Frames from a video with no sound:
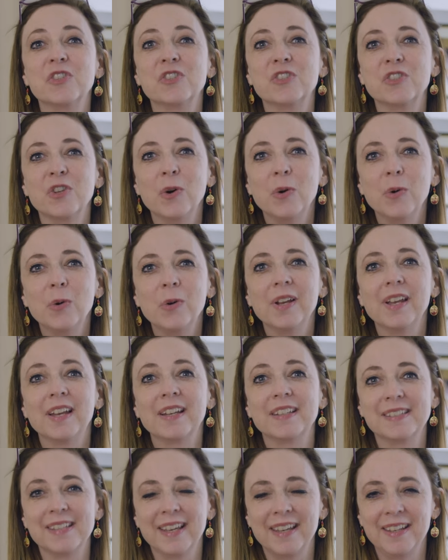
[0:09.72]
so
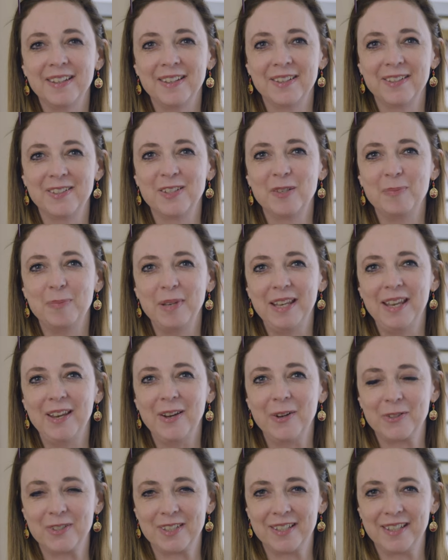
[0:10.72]
excited to be
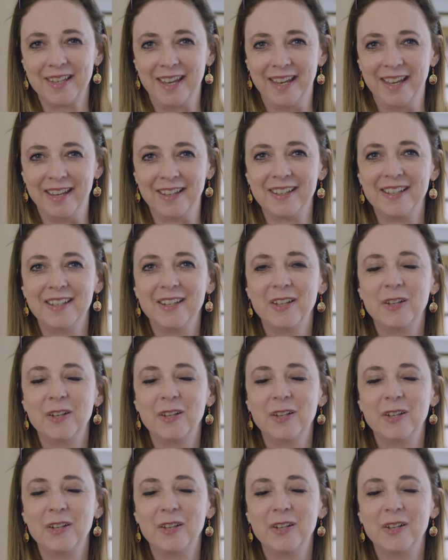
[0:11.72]
here today